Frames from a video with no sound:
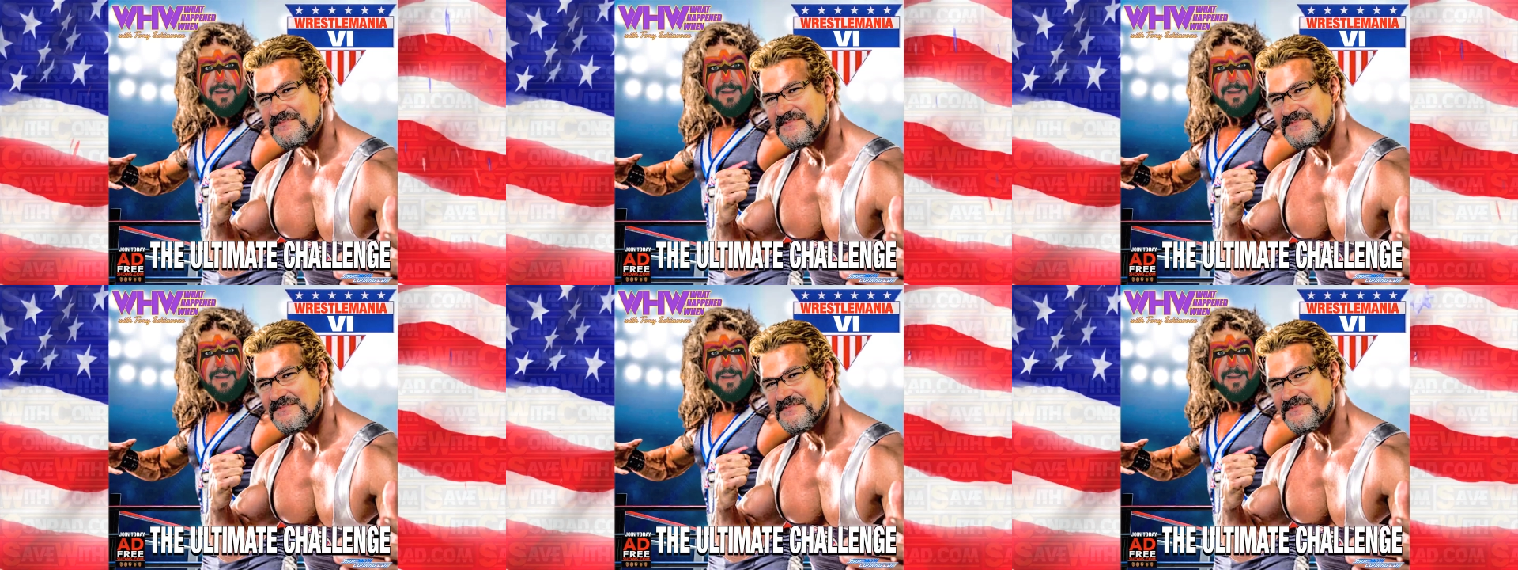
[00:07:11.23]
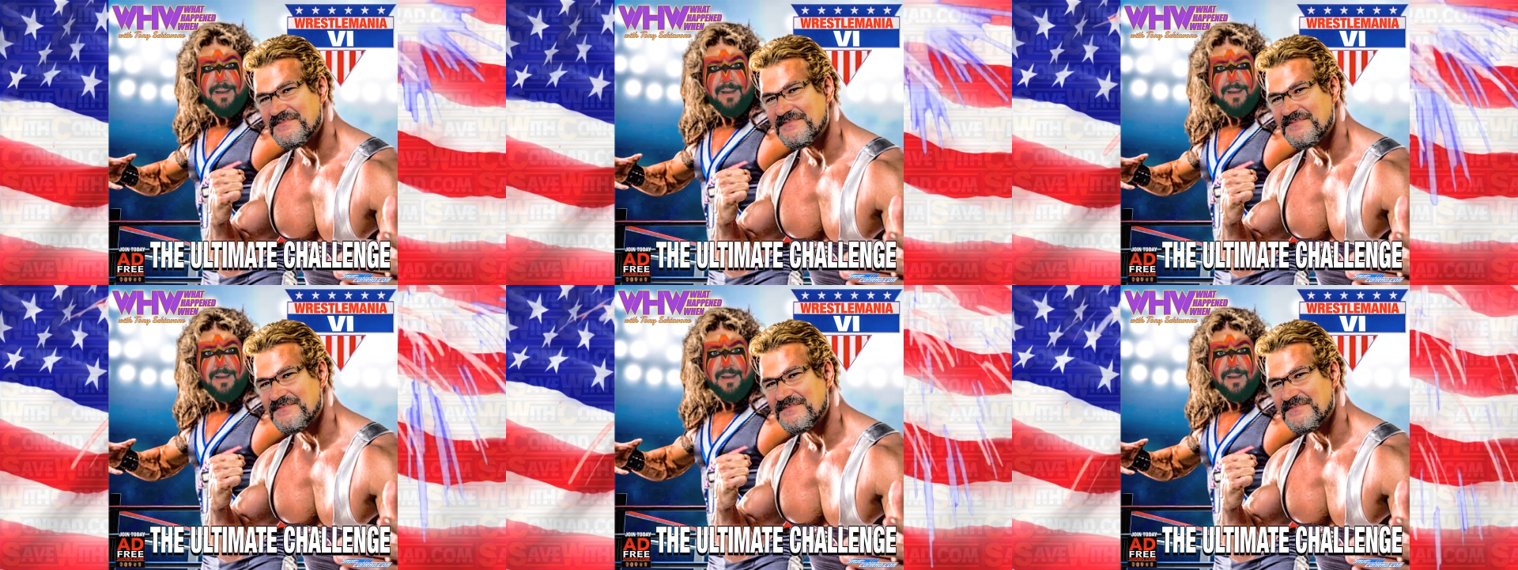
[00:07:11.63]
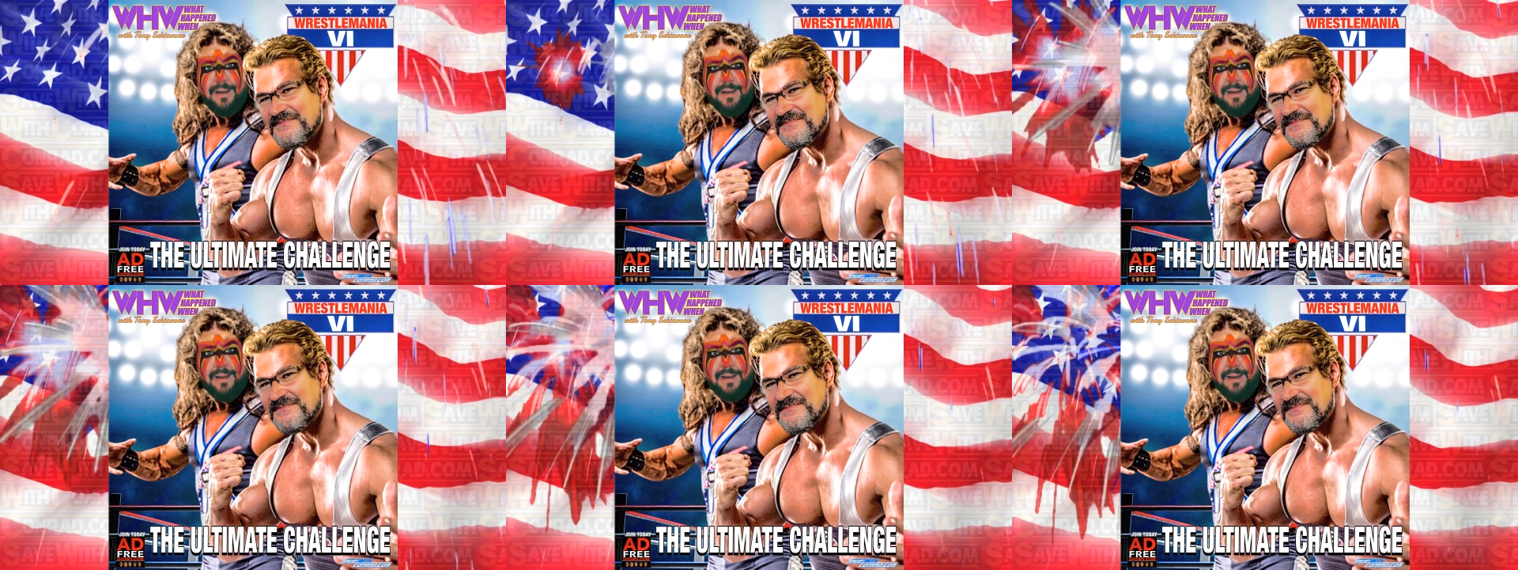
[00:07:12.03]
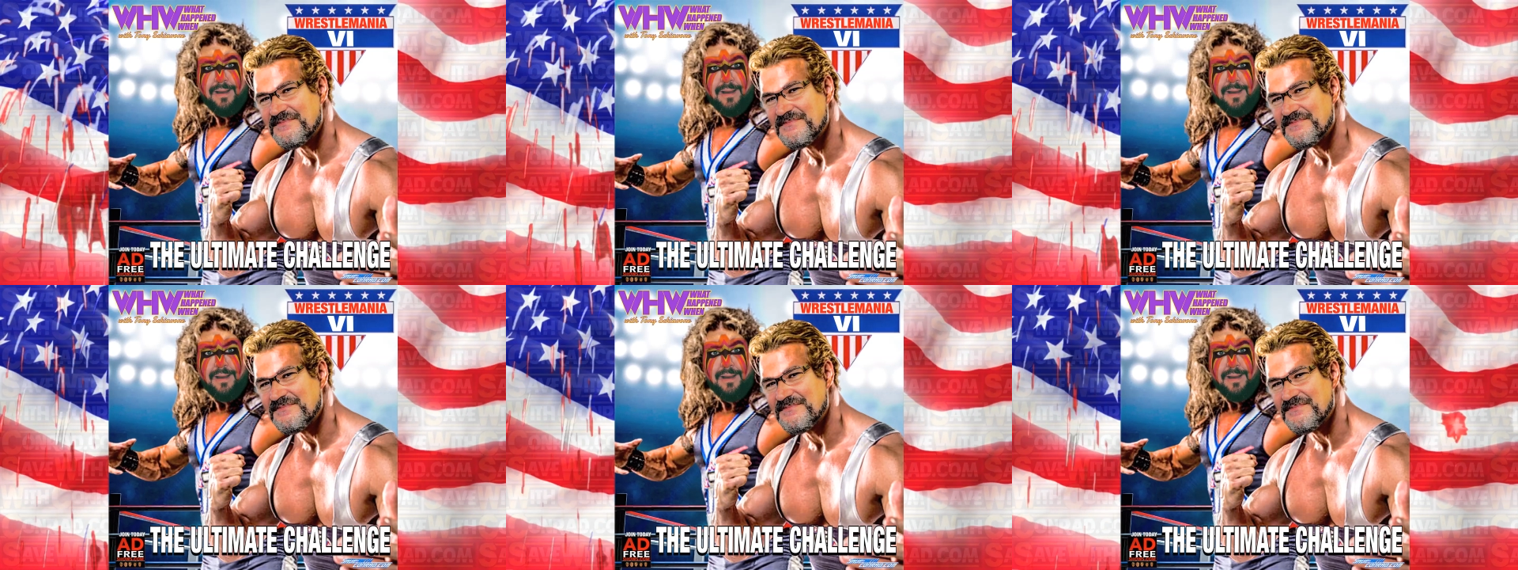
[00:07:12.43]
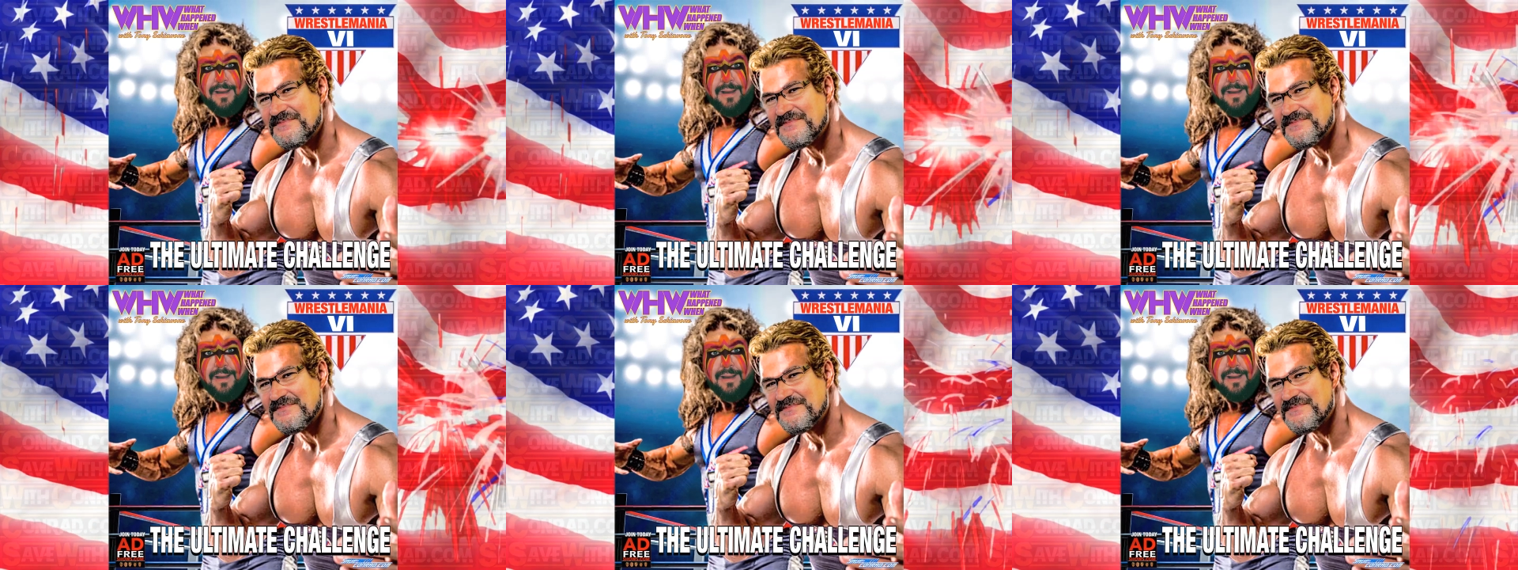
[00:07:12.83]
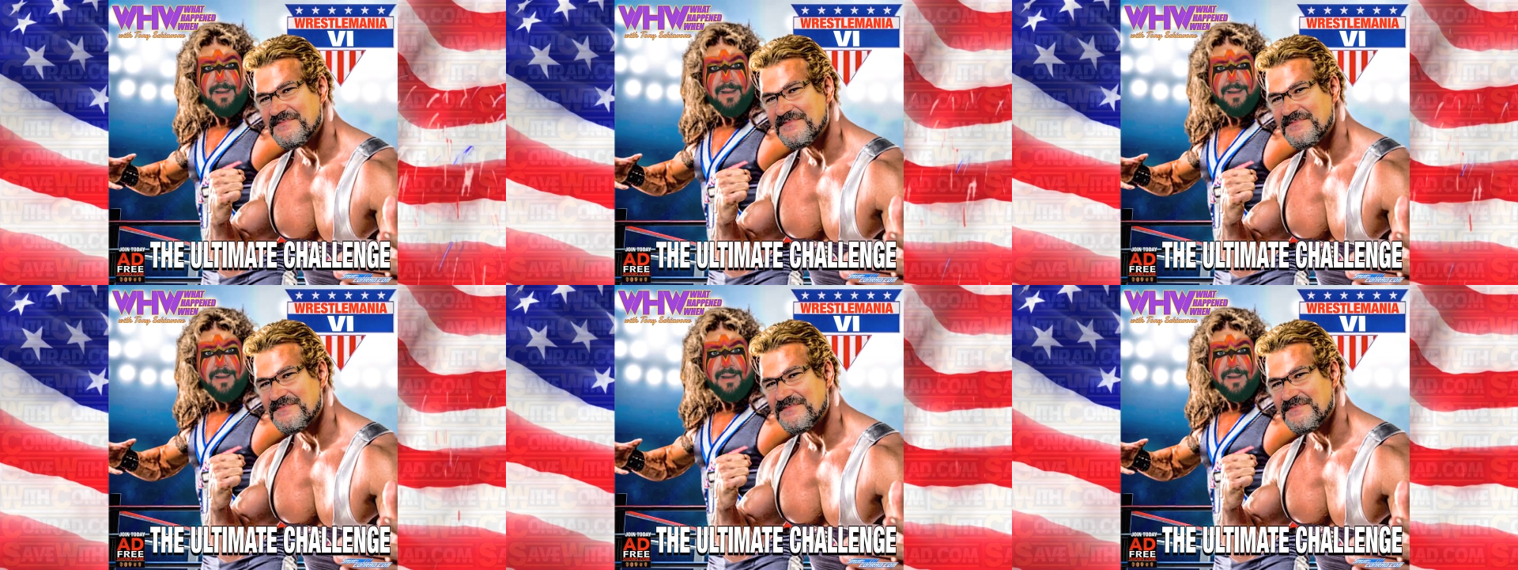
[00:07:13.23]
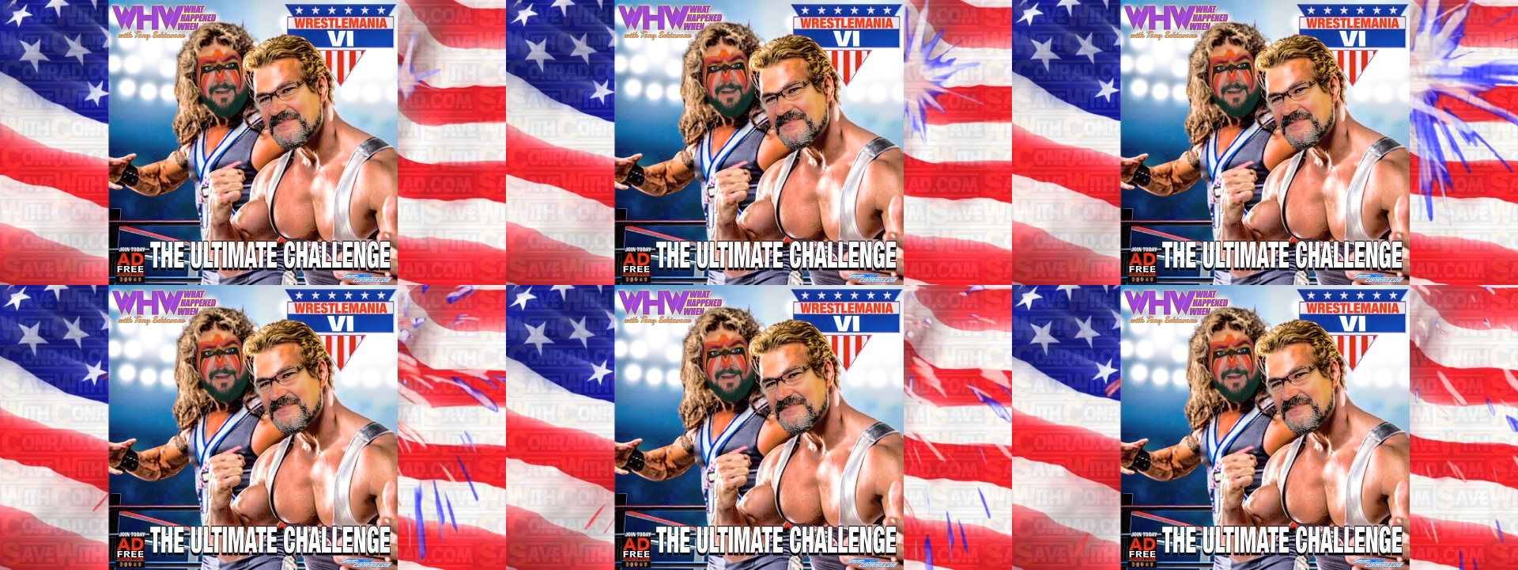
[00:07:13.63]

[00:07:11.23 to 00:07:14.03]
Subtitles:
No one is speaking in this clip.